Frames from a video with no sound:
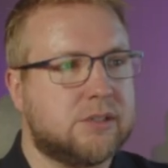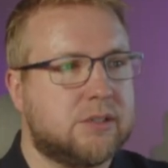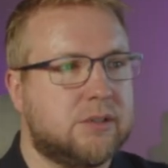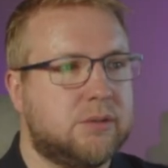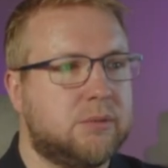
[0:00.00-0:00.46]

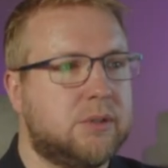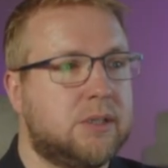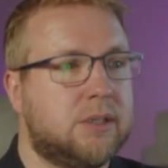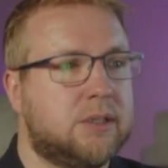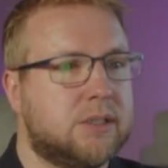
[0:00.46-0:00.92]
two
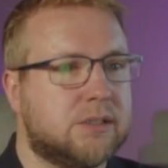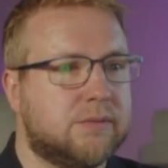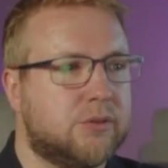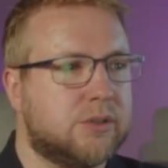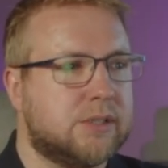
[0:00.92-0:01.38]
is the
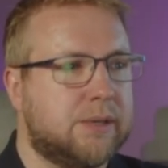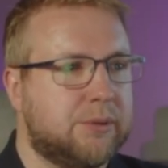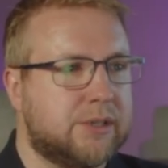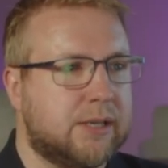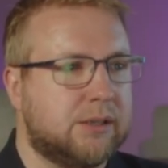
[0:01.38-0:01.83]
version I'm
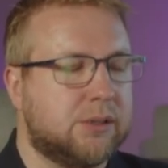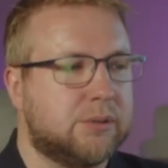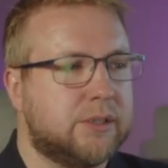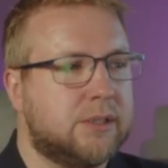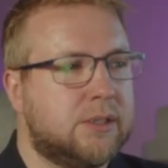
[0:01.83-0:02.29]
going to download.